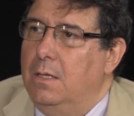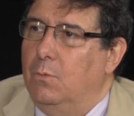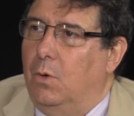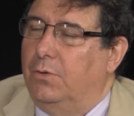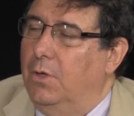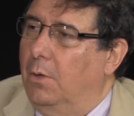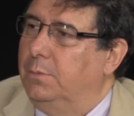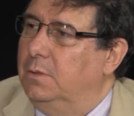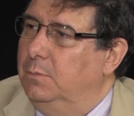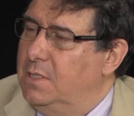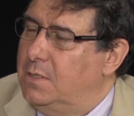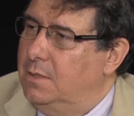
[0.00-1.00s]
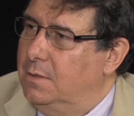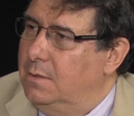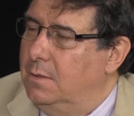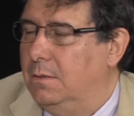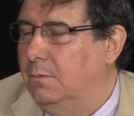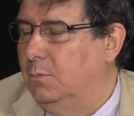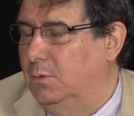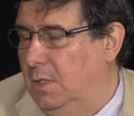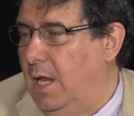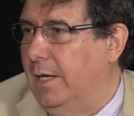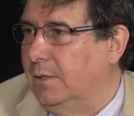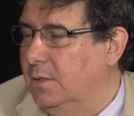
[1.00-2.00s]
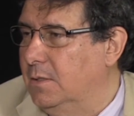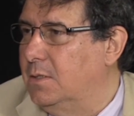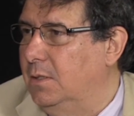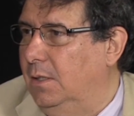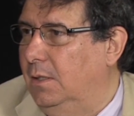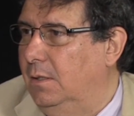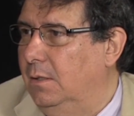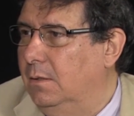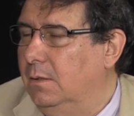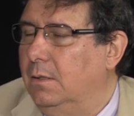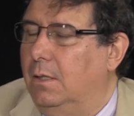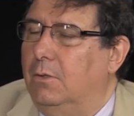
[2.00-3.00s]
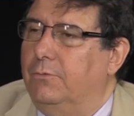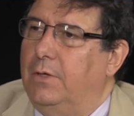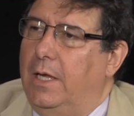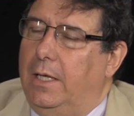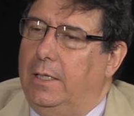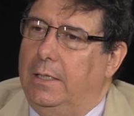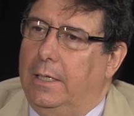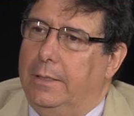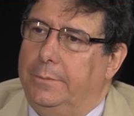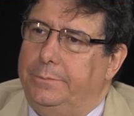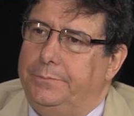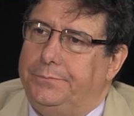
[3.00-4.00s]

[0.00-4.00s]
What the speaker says: what the optimists would like to see of a